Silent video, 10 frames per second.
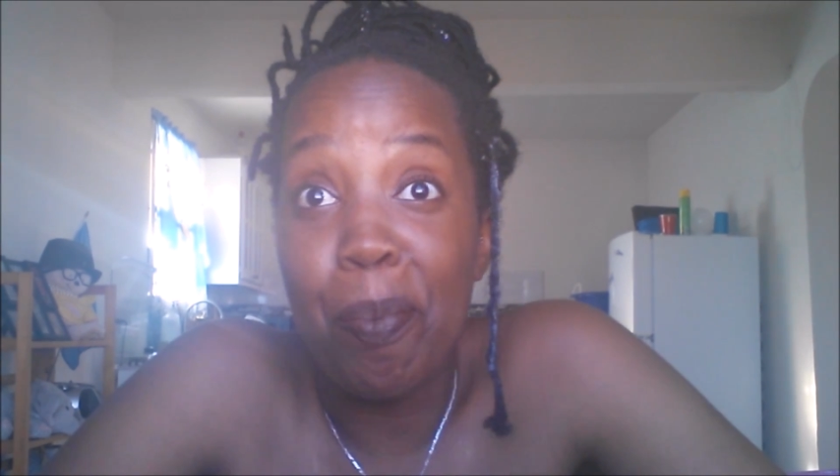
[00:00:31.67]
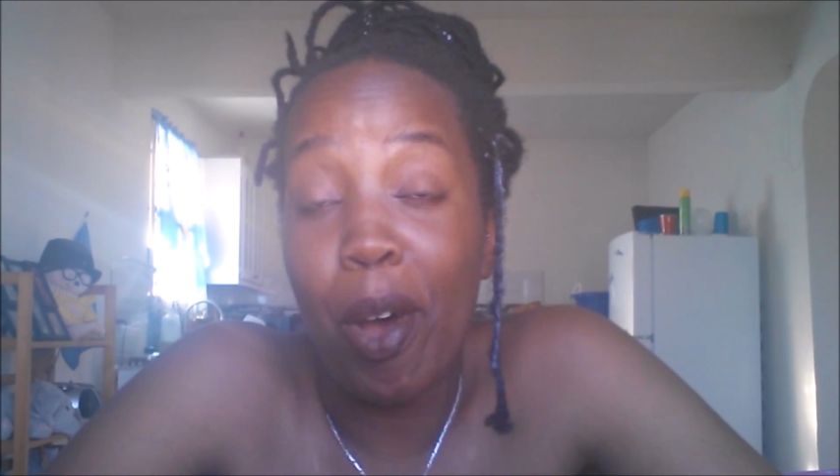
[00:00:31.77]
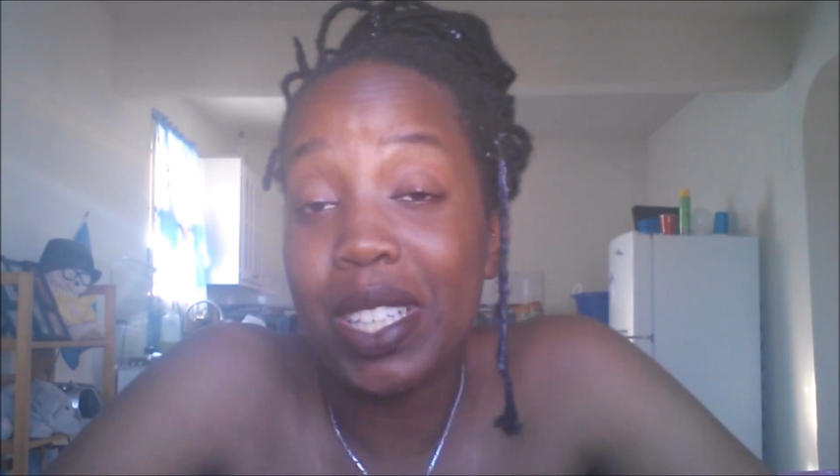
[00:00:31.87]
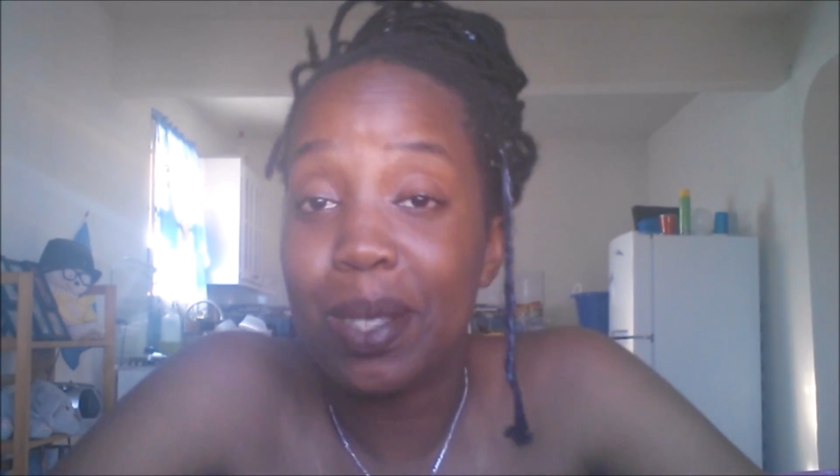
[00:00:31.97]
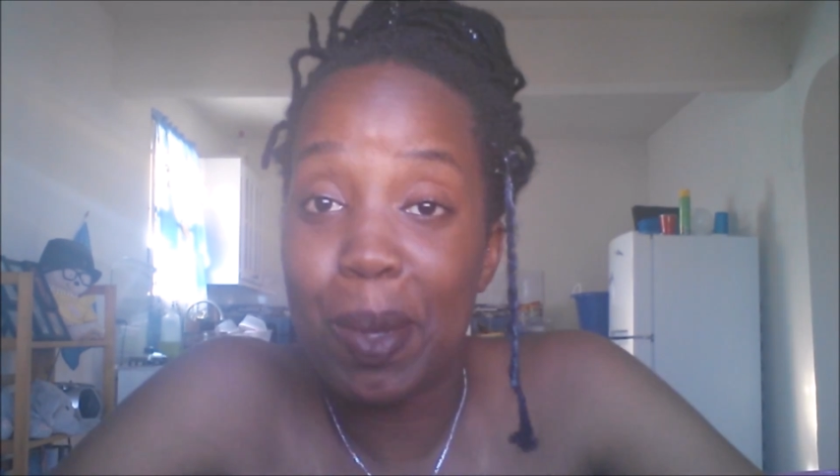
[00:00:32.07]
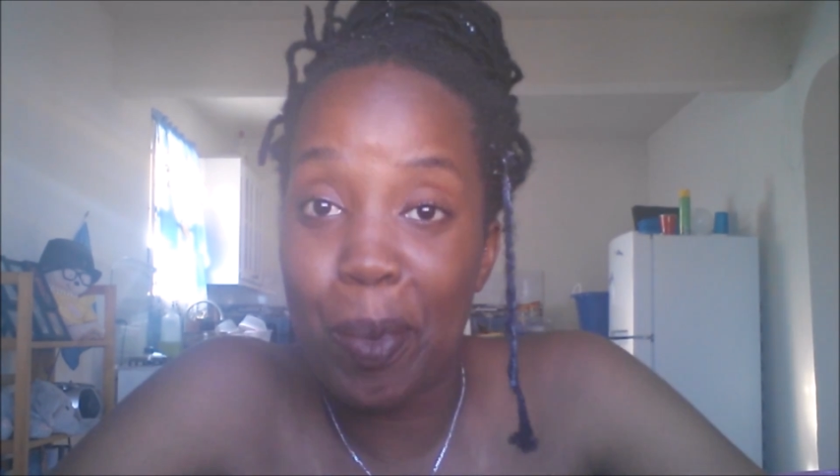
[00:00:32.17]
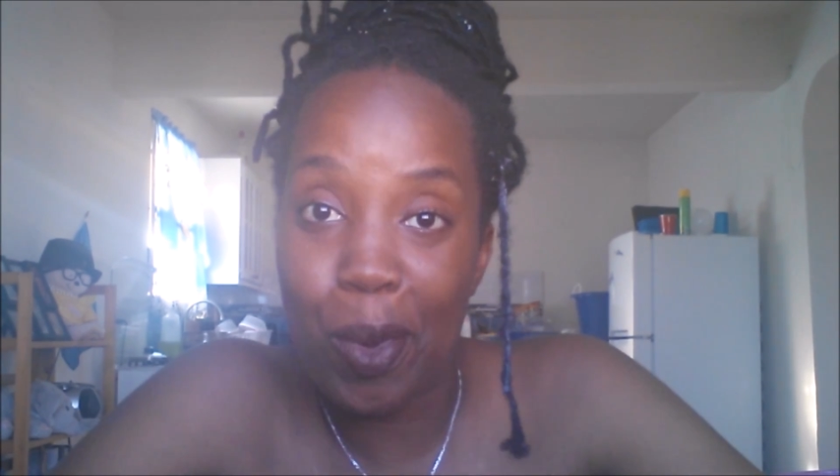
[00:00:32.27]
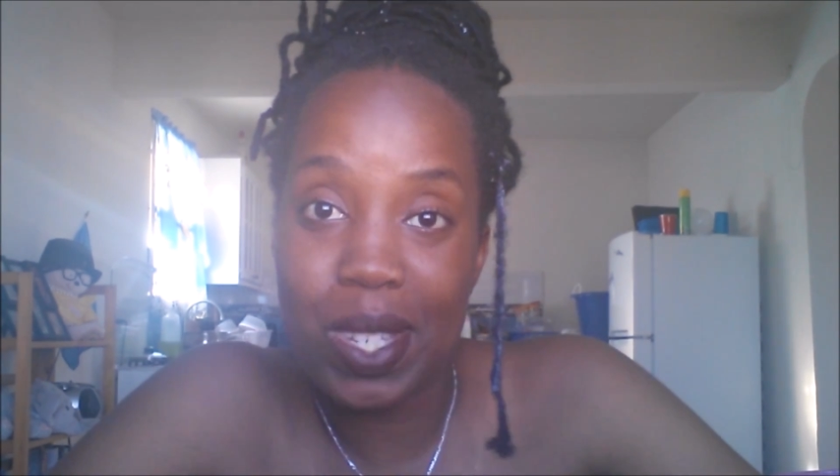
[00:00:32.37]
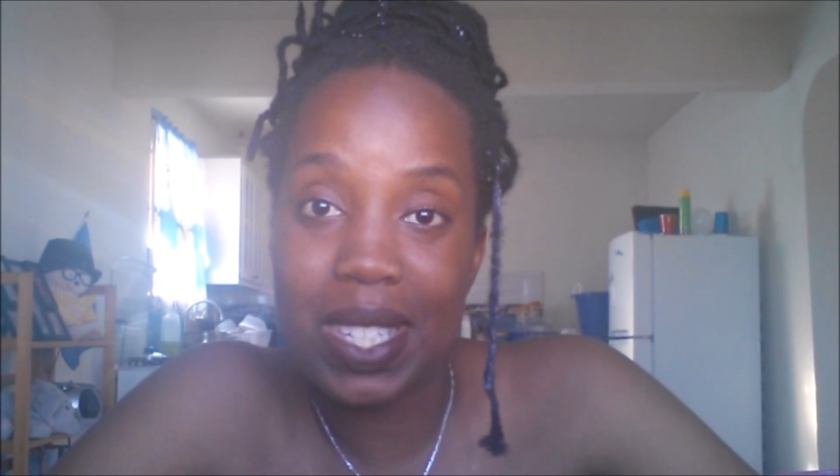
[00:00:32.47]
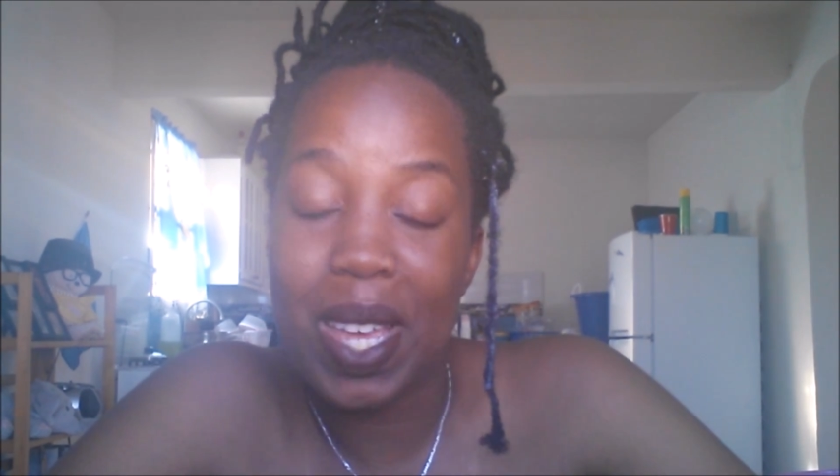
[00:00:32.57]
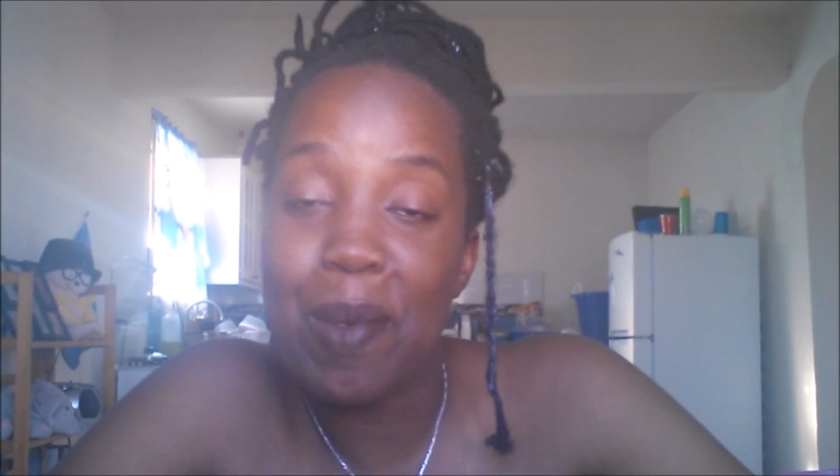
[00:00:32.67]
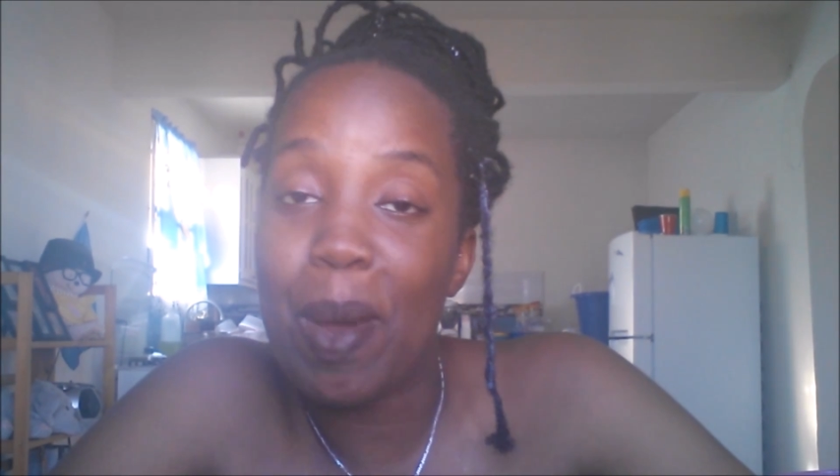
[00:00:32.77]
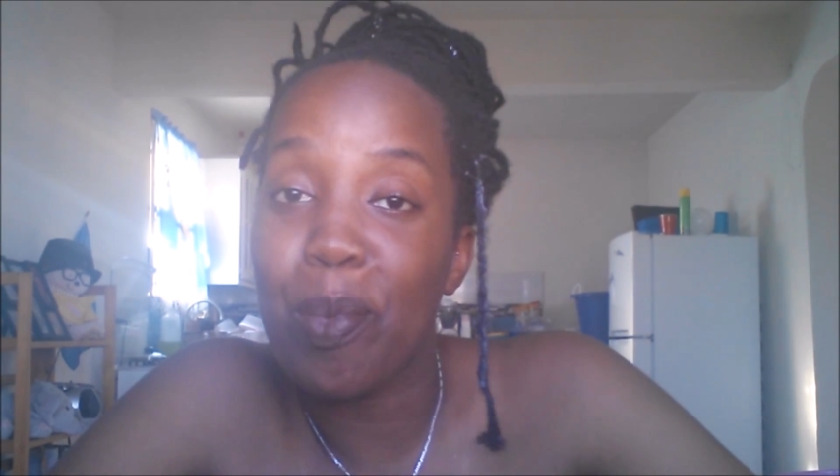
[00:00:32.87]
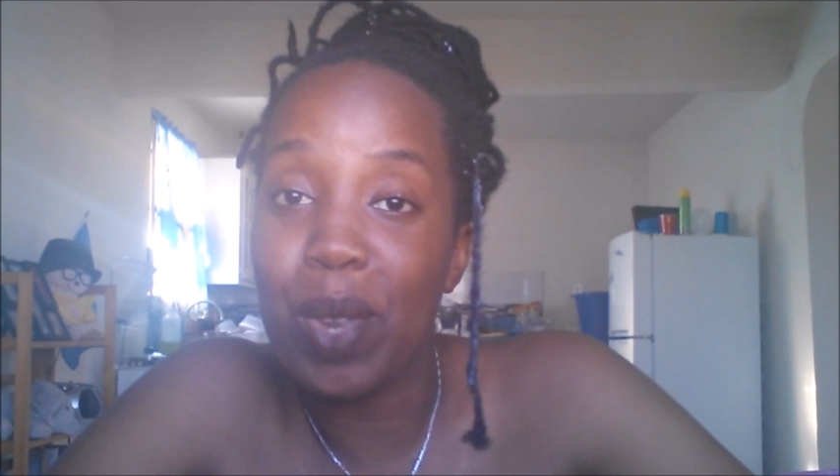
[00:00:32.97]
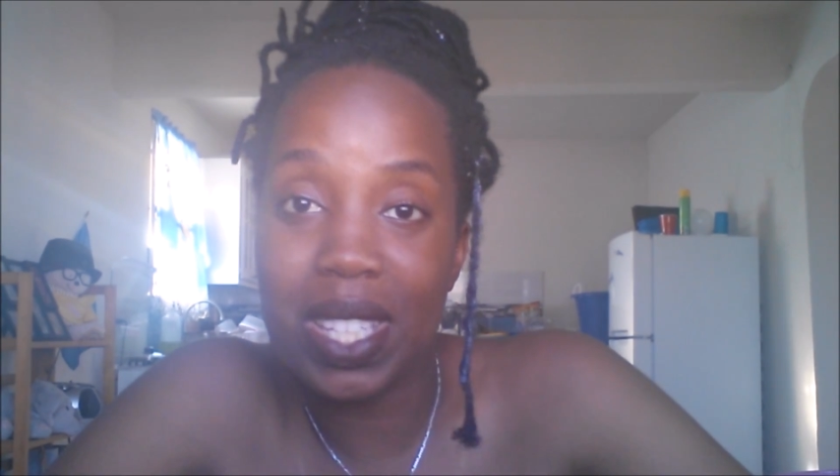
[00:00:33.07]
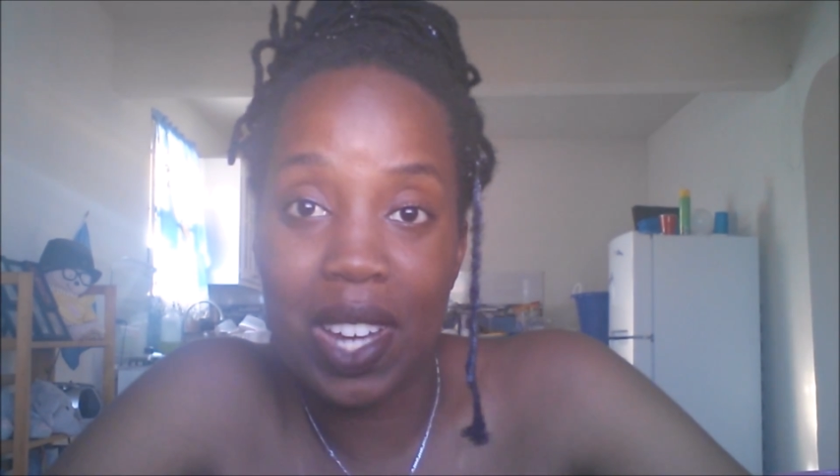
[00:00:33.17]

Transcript: possibly most of the time, I'm really